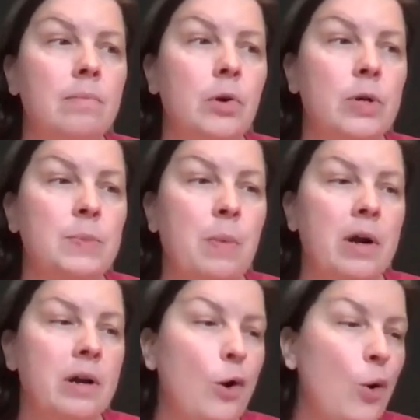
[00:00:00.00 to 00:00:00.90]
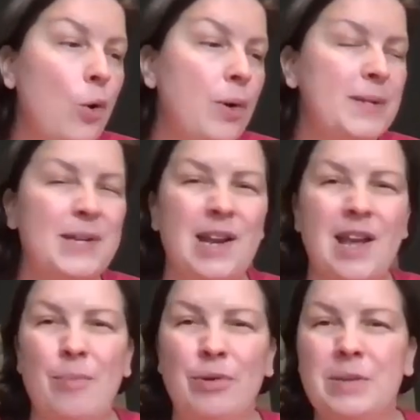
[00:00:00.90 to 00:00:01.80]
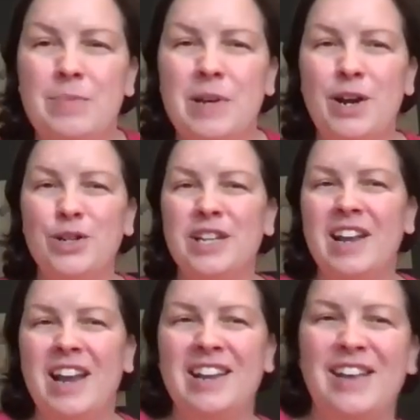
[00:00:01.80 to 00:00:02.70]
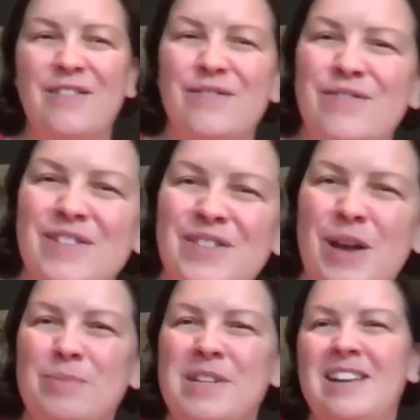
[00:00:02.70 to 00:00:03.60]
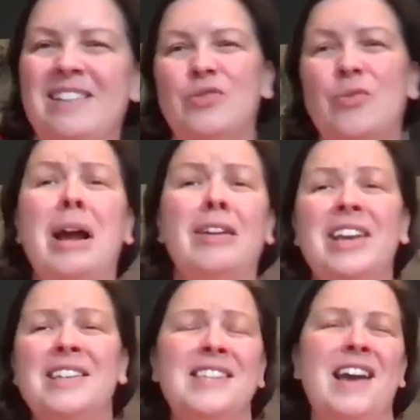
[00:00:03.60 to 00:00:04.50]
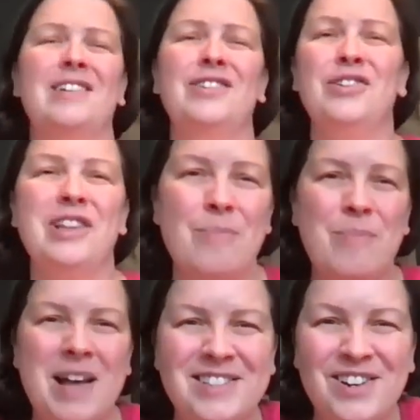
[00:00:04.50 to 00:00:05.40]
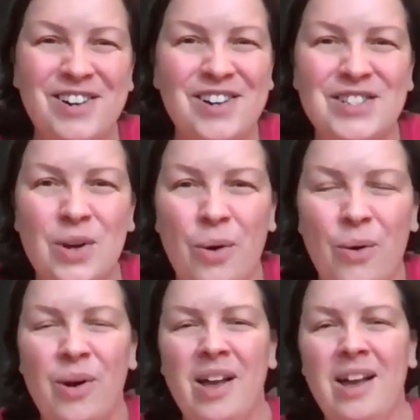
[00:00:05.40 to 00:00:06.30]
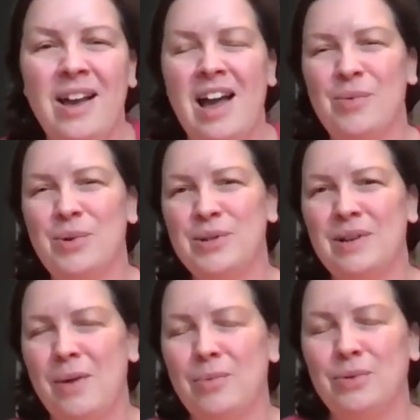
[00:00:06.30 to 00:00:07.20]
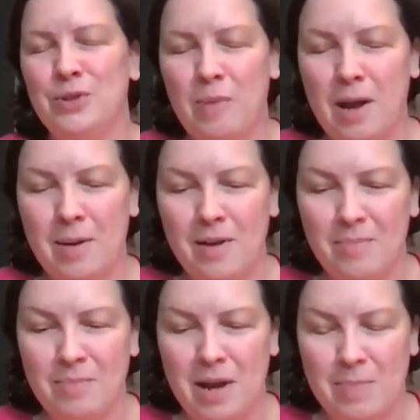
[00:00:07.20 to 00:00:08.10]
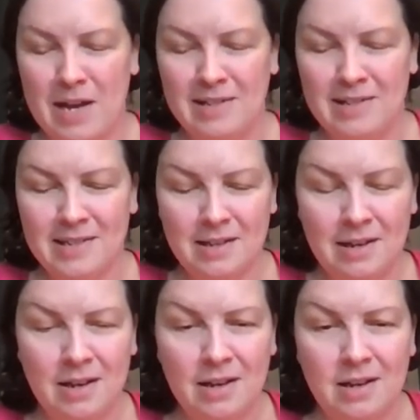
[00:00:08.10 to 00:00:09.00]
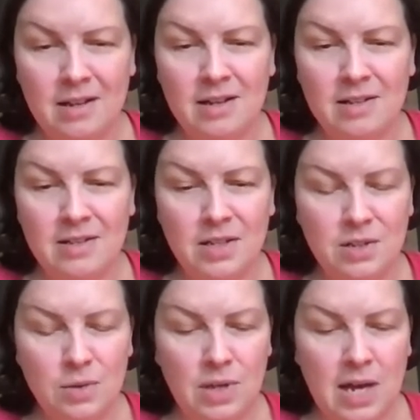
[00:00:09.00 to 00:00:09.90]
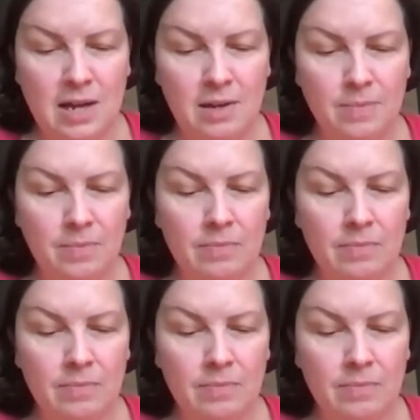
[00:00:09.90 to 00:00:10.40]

Chris Barnico isn't able to be here today to give the update directly as the Act Early ambassador, so I will do my best to do that.